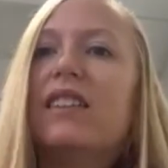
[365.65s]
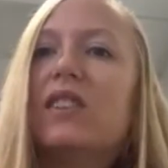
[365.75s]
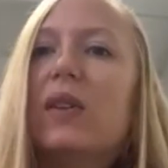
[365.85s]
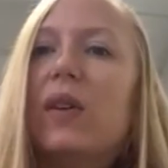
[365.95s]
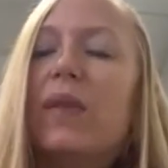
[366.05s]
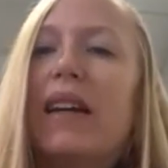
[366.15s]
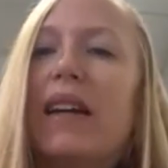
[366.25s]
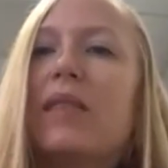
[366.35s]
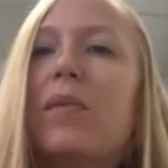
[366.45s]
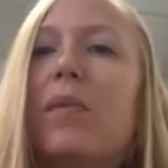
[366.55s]
So it makes
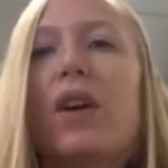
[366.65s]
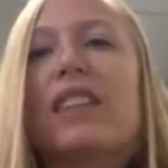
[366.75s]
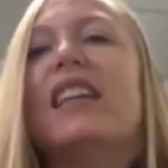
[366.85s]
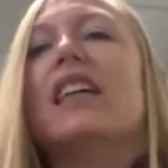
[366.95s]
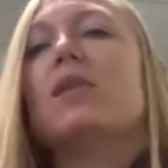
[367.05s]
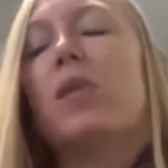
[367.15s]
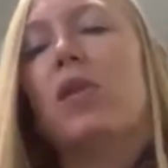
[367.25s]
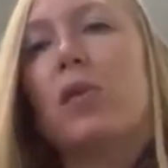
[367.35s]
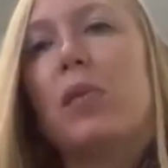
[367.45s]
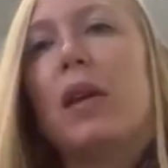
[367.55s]
it more accessible
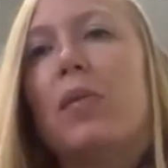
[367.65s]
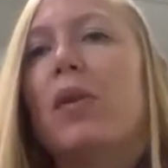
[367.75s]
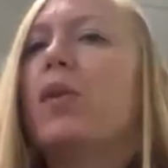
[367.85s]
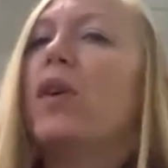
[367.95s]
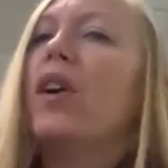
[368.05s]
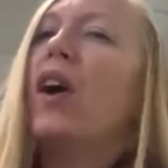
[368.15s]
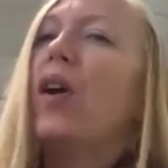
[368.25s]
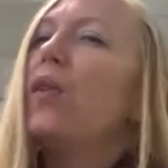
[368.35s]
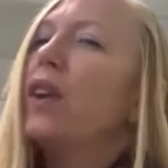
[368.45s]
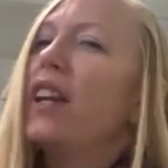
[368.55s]
for people who are
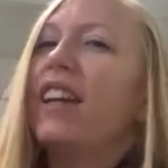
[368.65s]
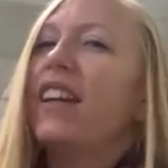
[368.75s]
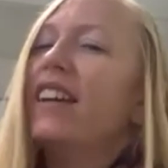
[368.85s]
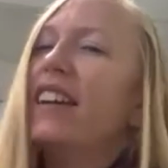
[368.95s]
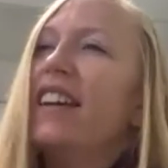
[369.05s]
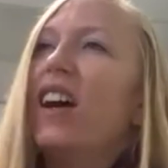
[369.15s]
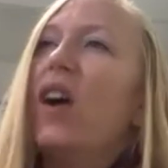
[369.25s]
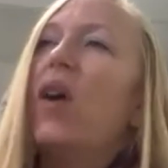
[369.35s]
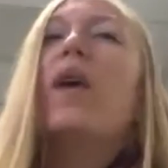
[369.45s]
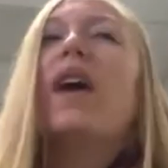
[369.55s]
already
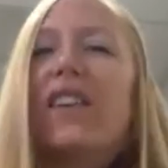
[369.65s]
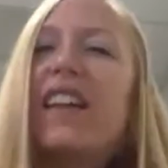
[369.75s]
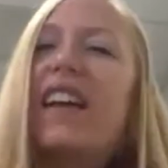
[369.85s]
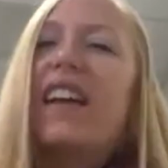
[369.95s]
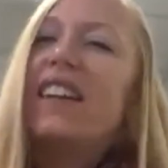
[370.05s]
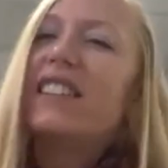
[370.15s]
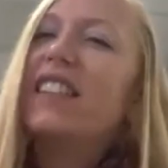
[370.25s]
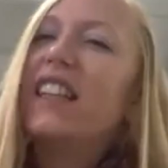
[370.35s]
aware that it's there